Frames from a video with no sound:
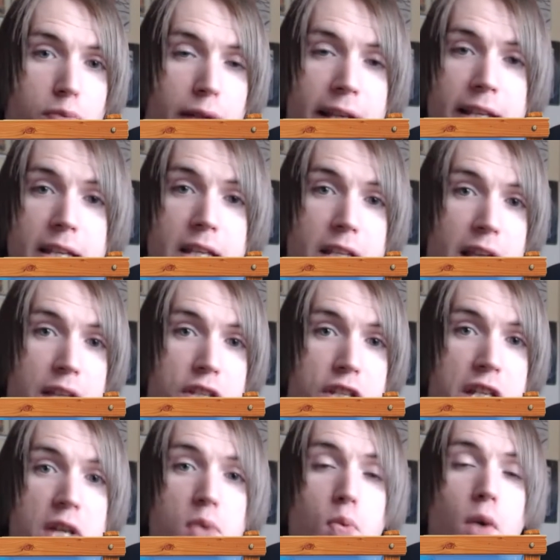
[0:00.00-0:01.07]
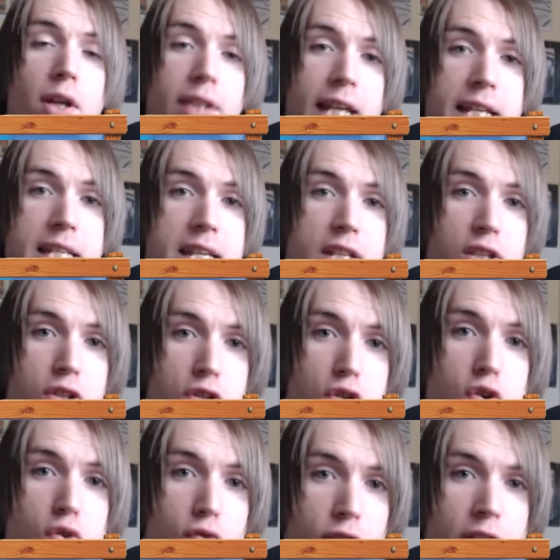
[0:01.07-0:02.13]
play it, and see what they need to
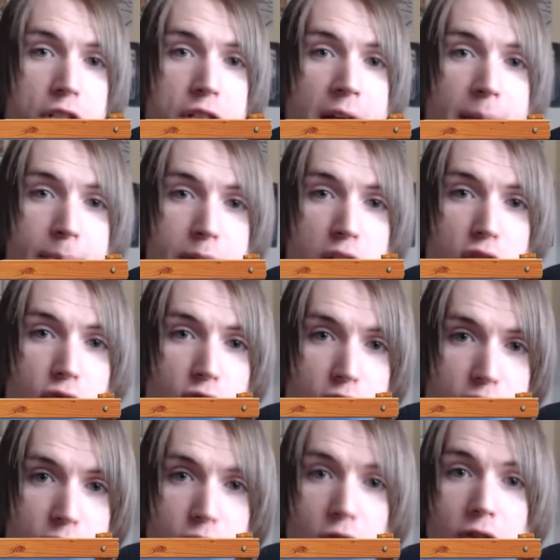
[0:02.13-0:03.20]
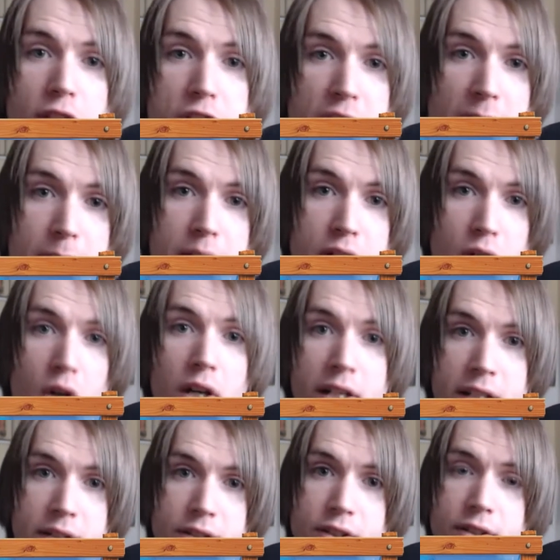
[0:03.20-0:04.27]
do for the Japanese version for the Japanese
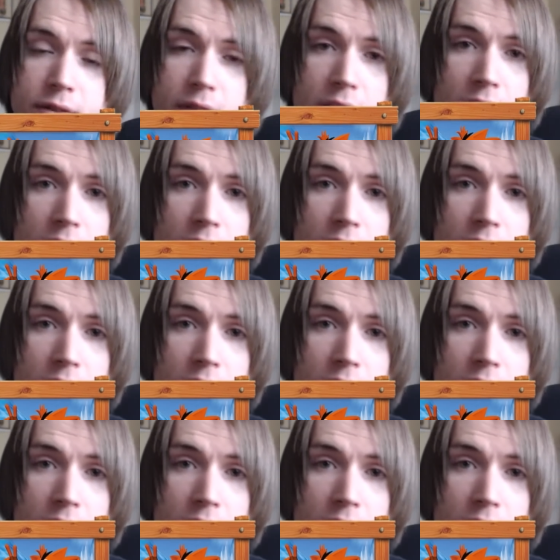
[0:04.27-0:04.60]
audience.